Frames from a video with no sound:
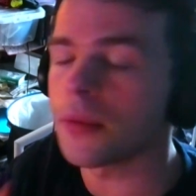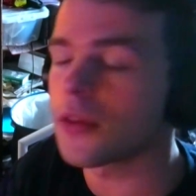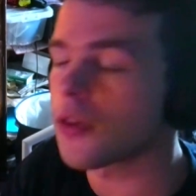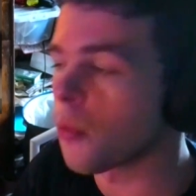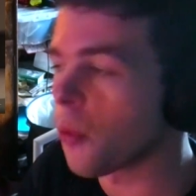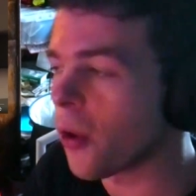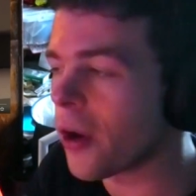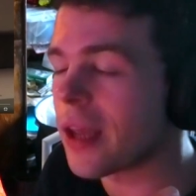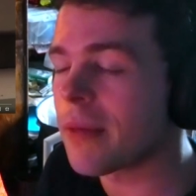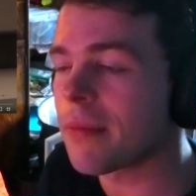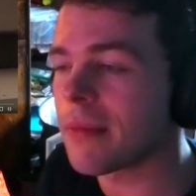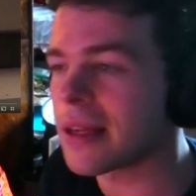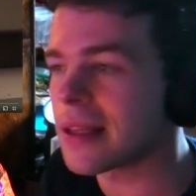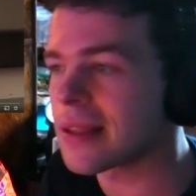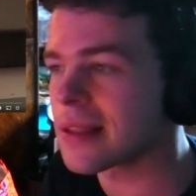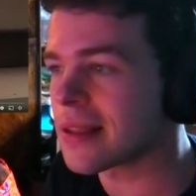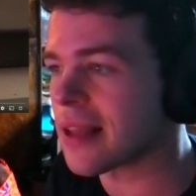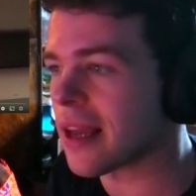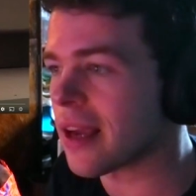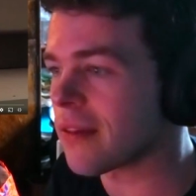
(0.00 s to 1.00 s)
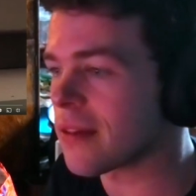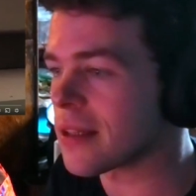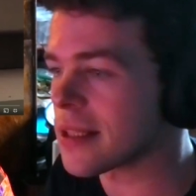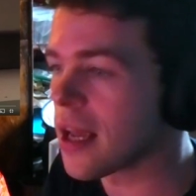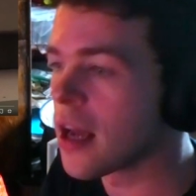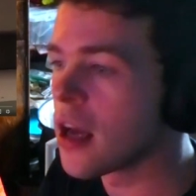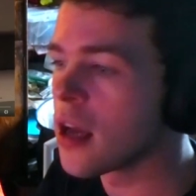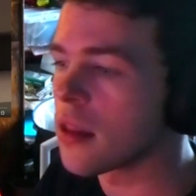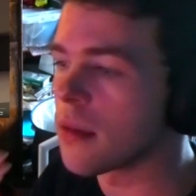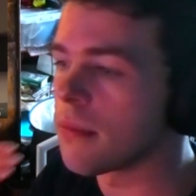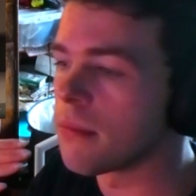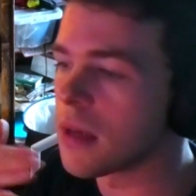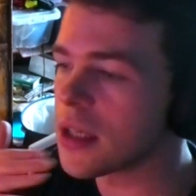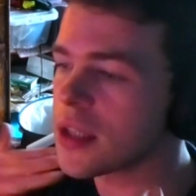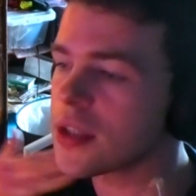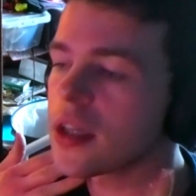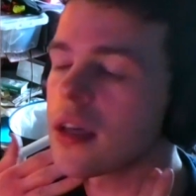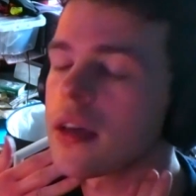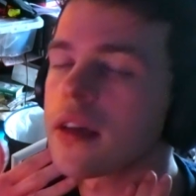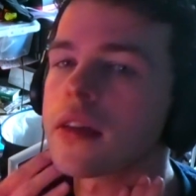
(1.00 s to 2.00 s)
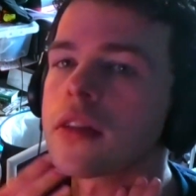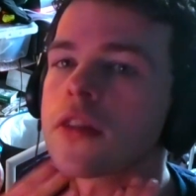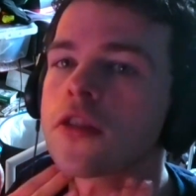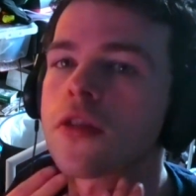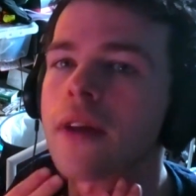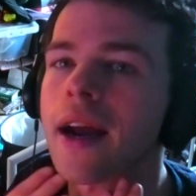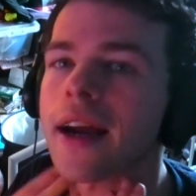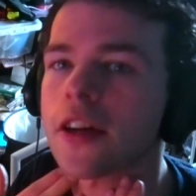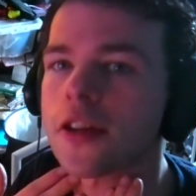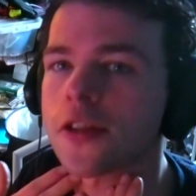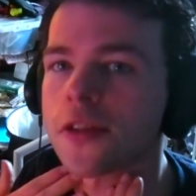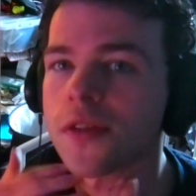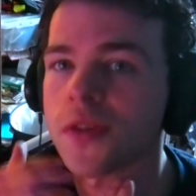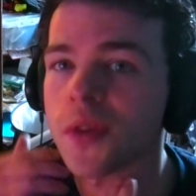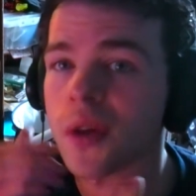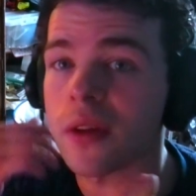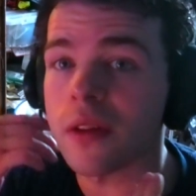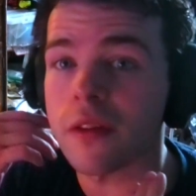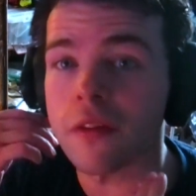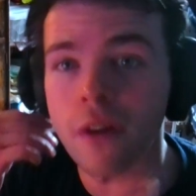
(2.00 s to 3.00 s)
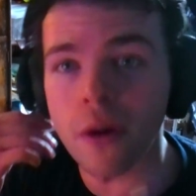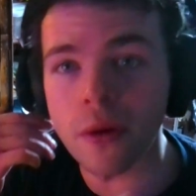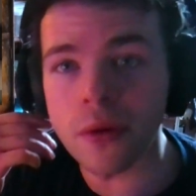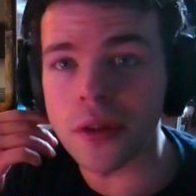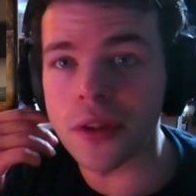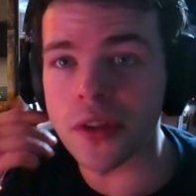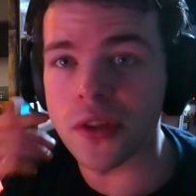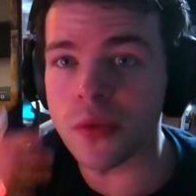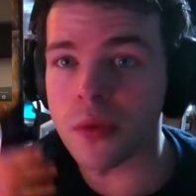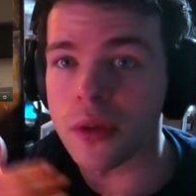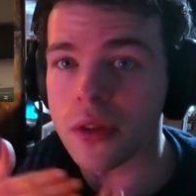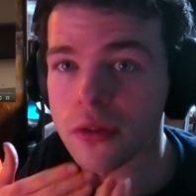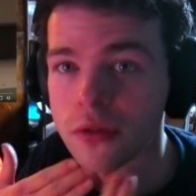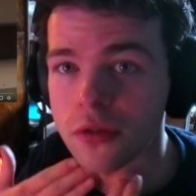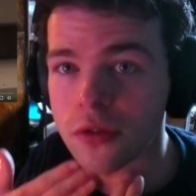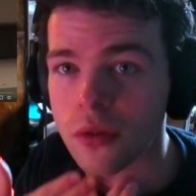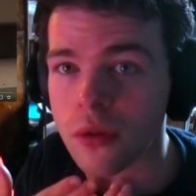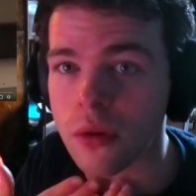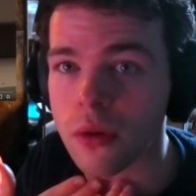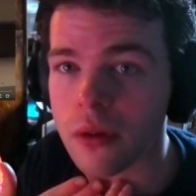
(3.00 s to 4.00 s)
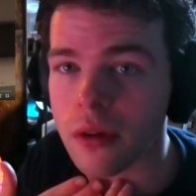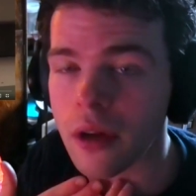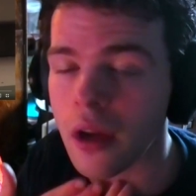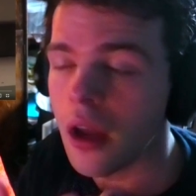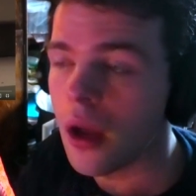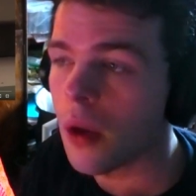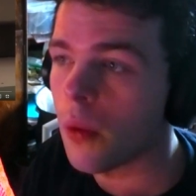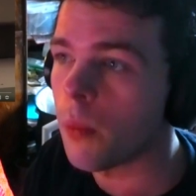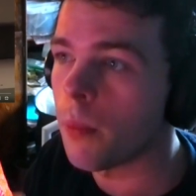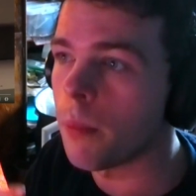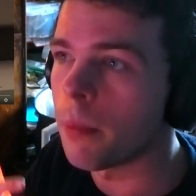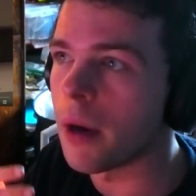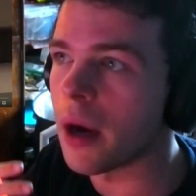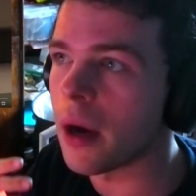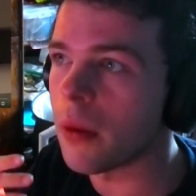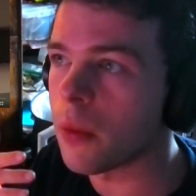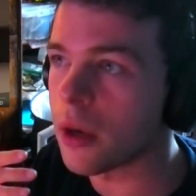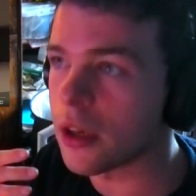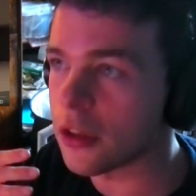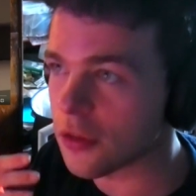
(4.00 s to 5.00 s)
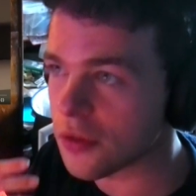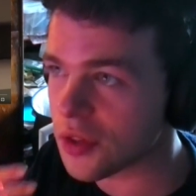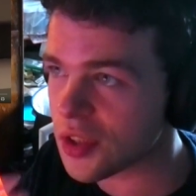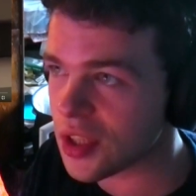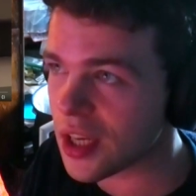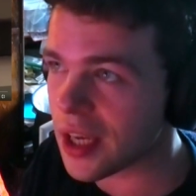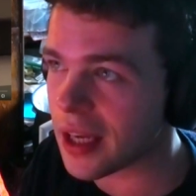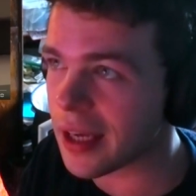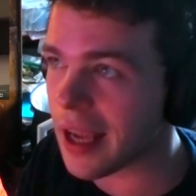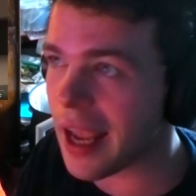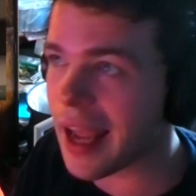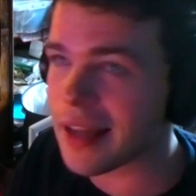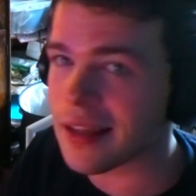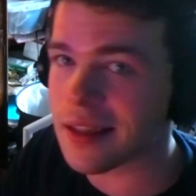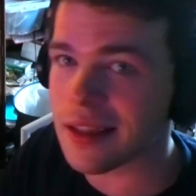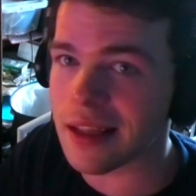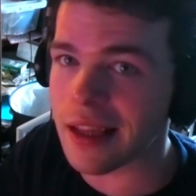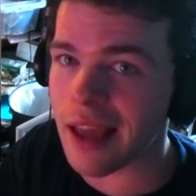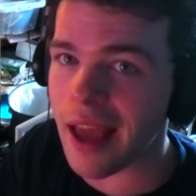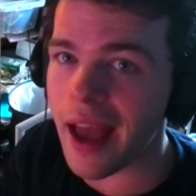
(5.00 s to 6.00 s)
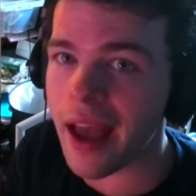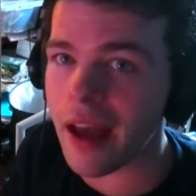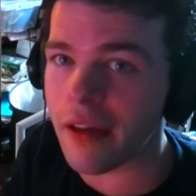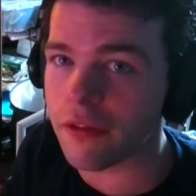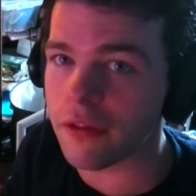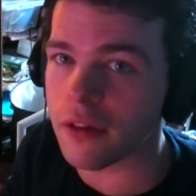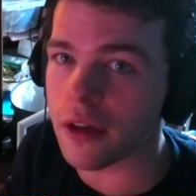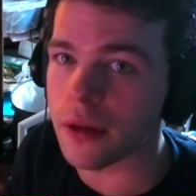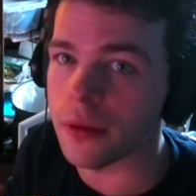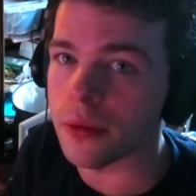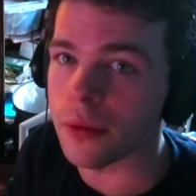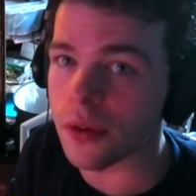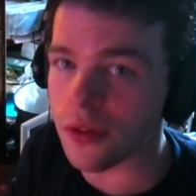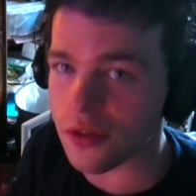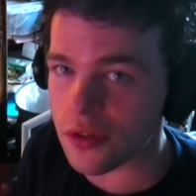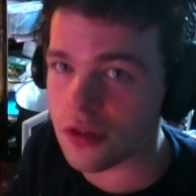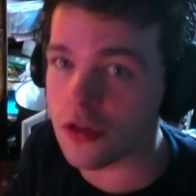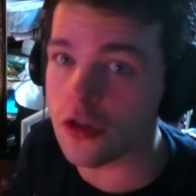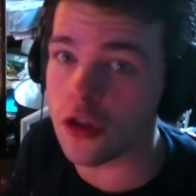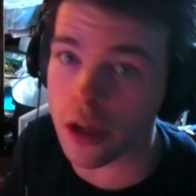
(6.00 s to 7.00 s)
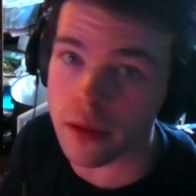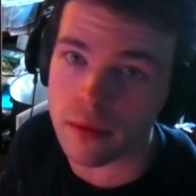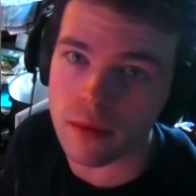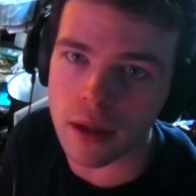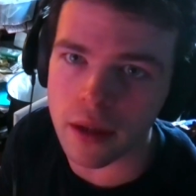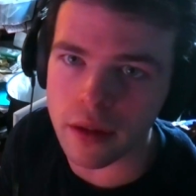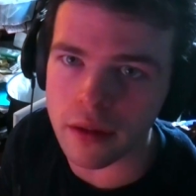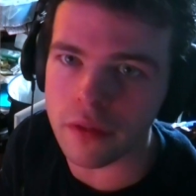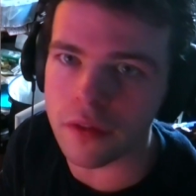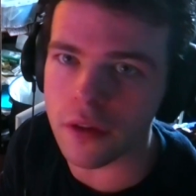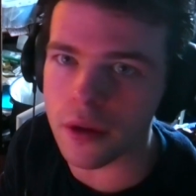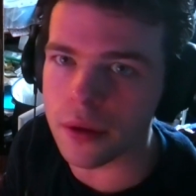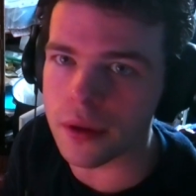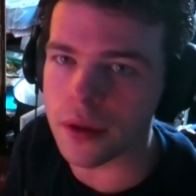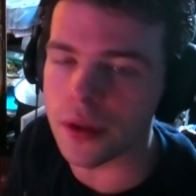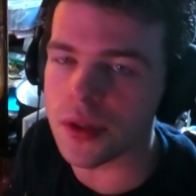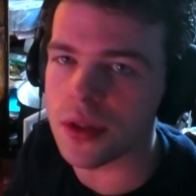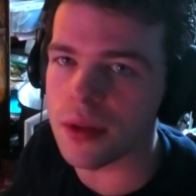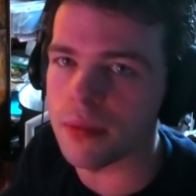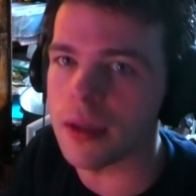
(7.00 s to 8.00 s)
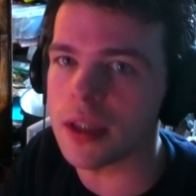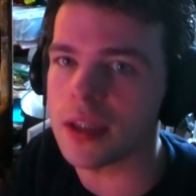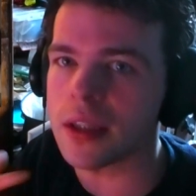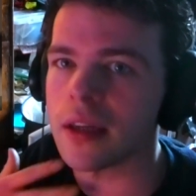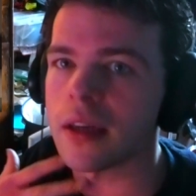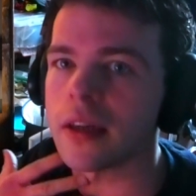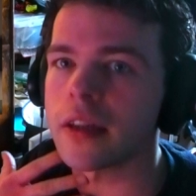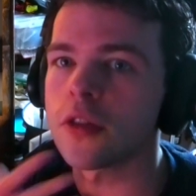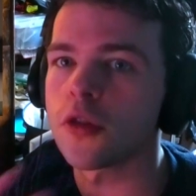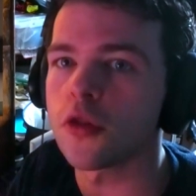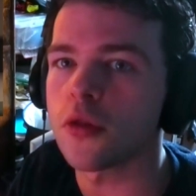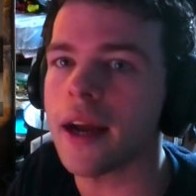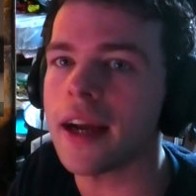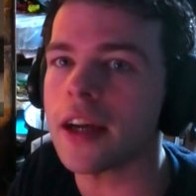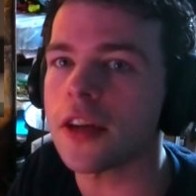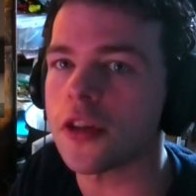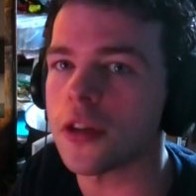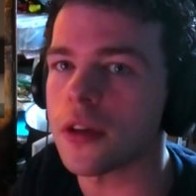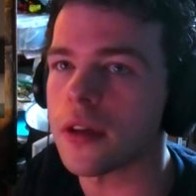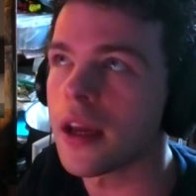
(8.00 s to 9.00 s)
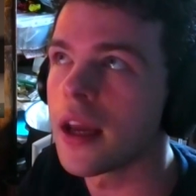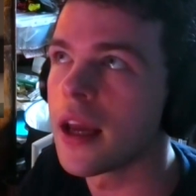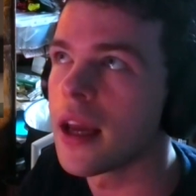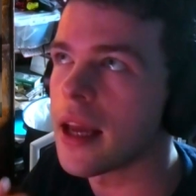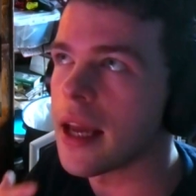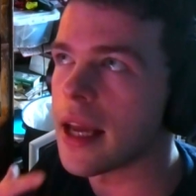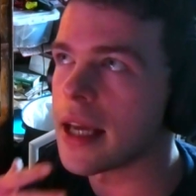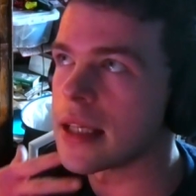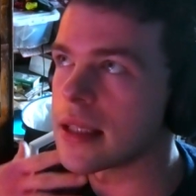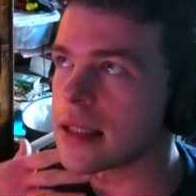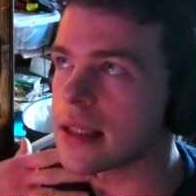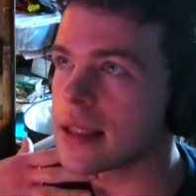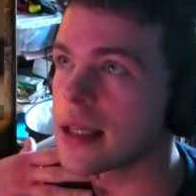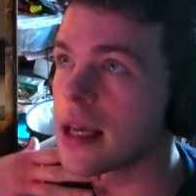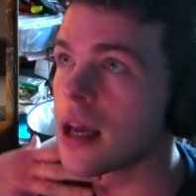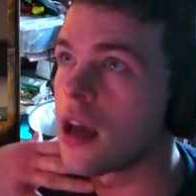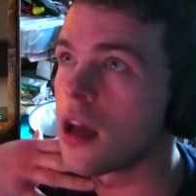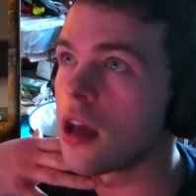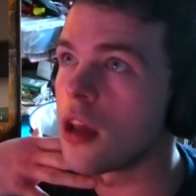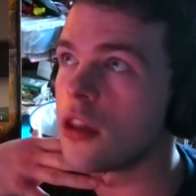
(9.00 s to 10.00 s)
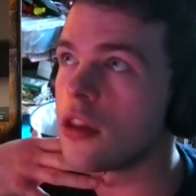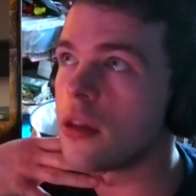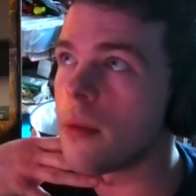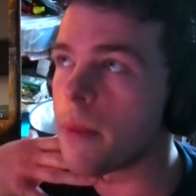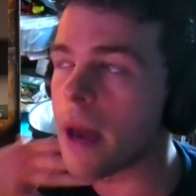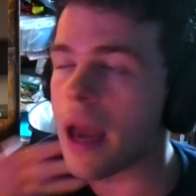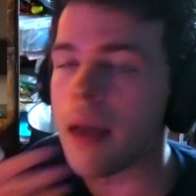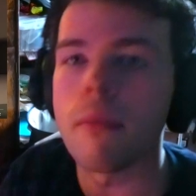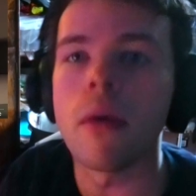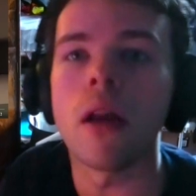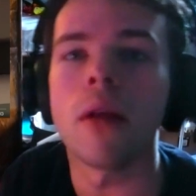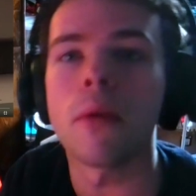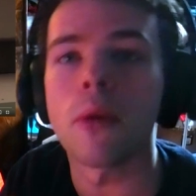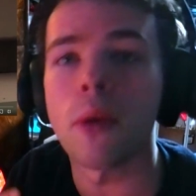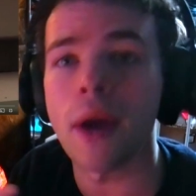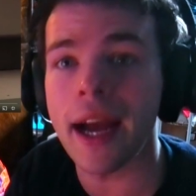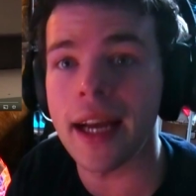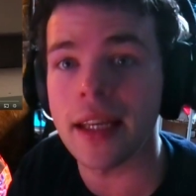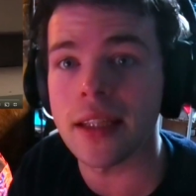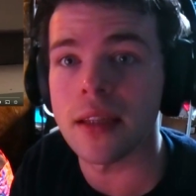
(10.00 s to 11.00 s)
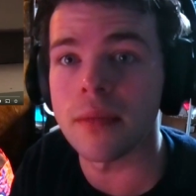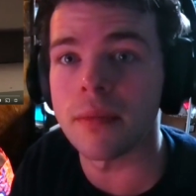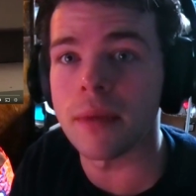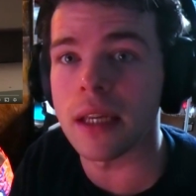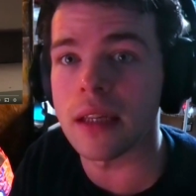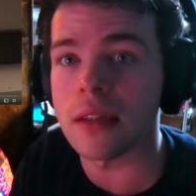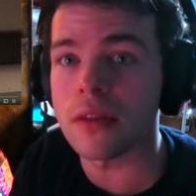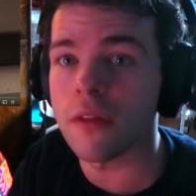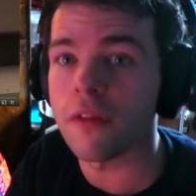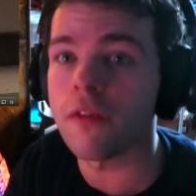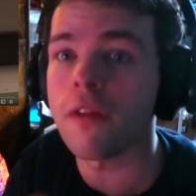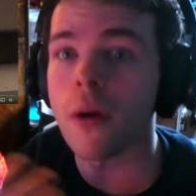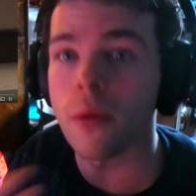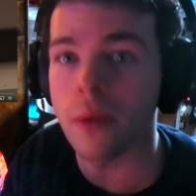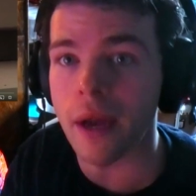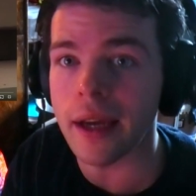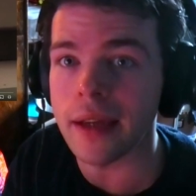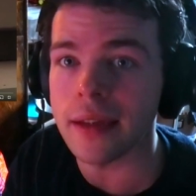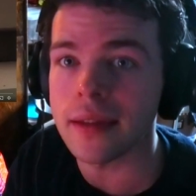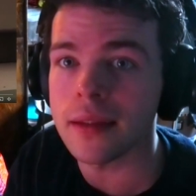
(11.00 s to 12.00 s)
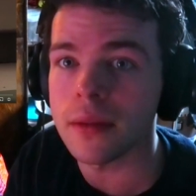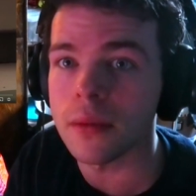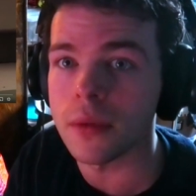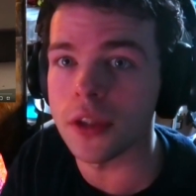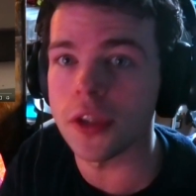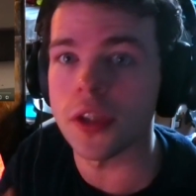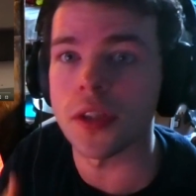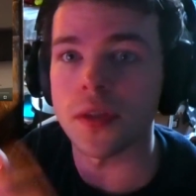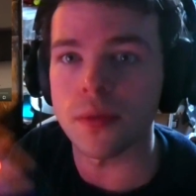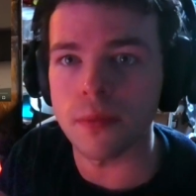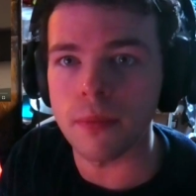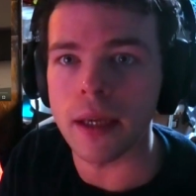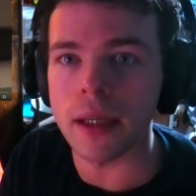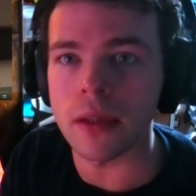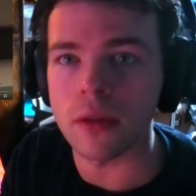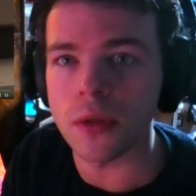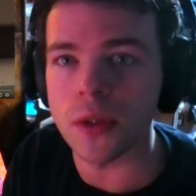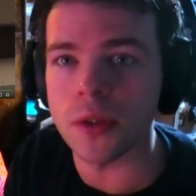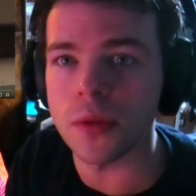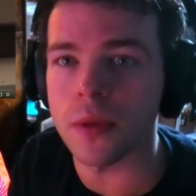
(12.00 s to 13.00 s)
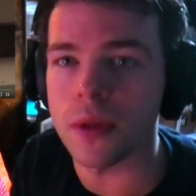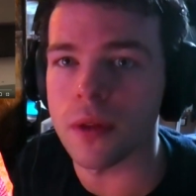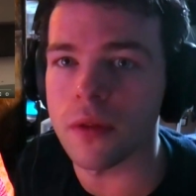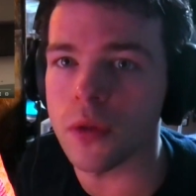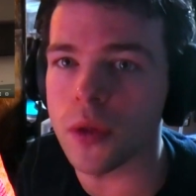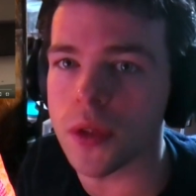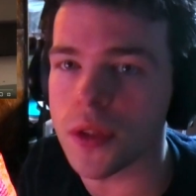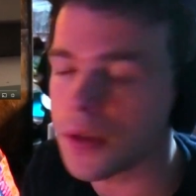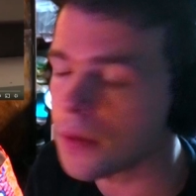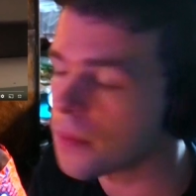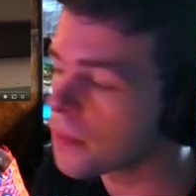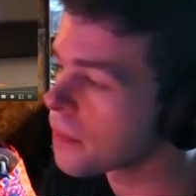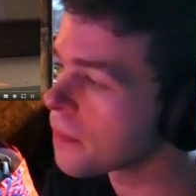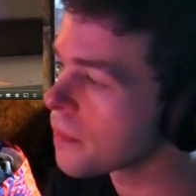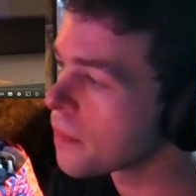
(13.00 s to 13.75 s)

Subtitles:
So what he means there is the muscular contractions are the focus when you talk, but when you sing, it's the airflow that's generally the focus. The muscular contraction is the bare minimum it has to be to phonate, which is make noise with the voice.